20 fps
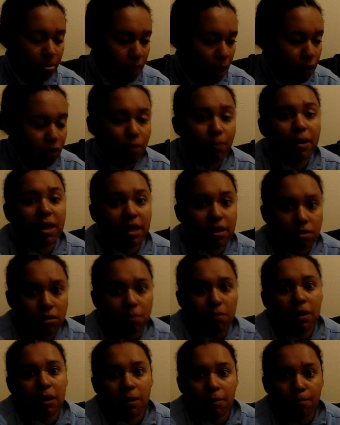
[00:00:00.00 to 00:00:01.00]
have appeared
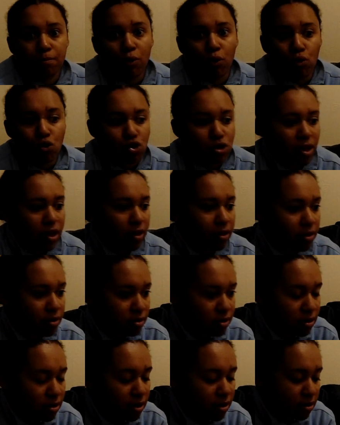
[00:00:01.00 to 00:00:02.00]
to be bullshit
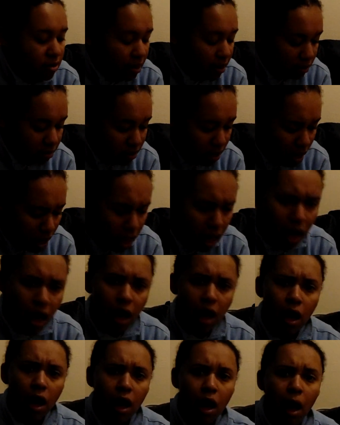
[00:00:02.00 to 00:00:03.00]
statistics.
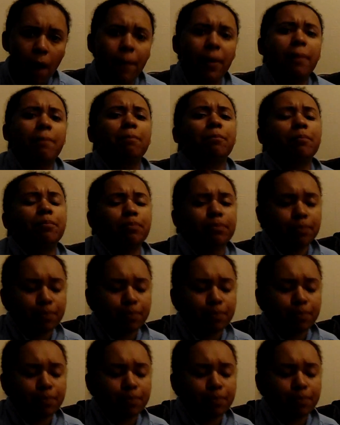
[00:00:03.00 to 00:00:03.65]
I mean,